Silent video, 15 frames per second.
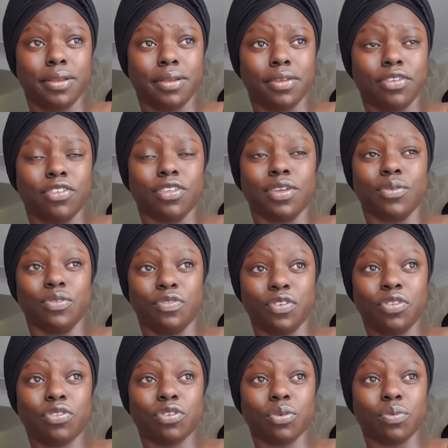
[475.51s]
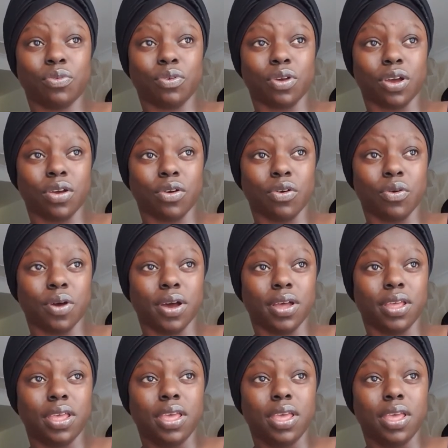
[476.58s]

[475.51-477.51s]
She said, if it stops, you can go out.